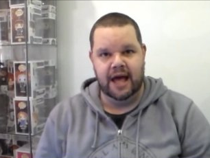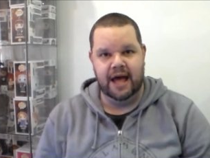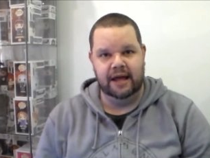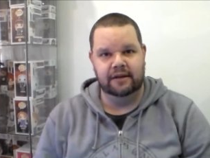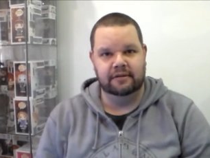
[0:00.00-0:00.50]

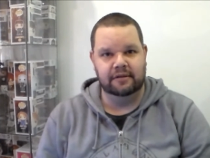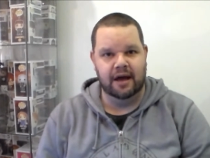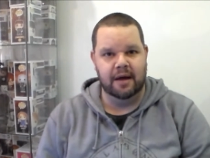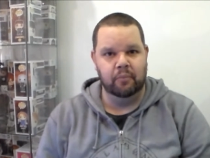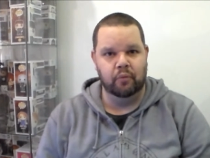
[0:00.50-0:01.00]
and
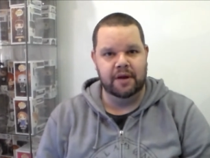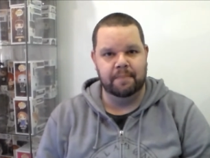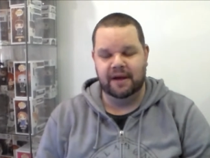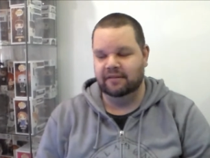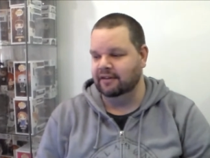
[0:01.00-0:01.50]
we
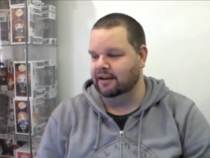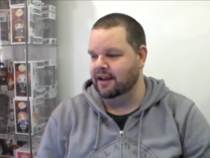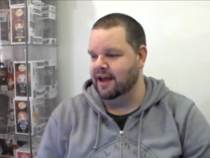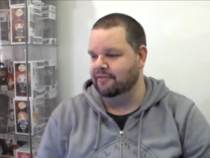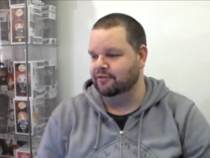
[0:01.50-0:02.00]

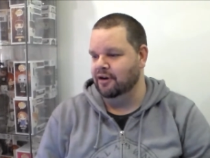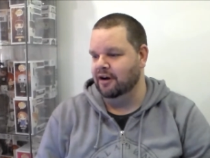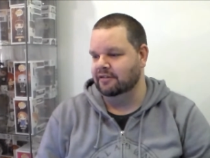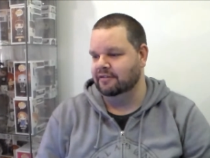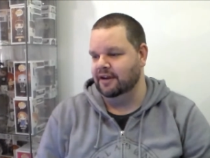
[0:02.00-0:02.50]
basically have to
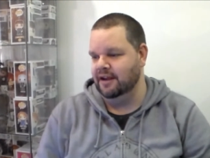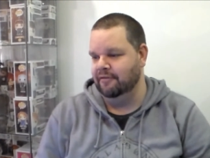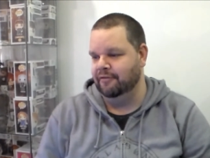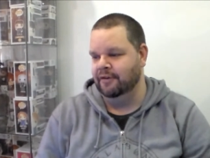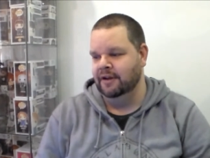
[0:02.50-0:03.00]
answer
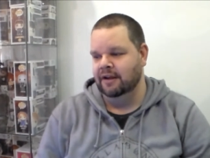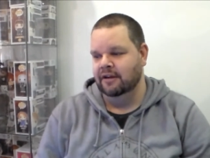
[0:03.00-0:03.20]
if.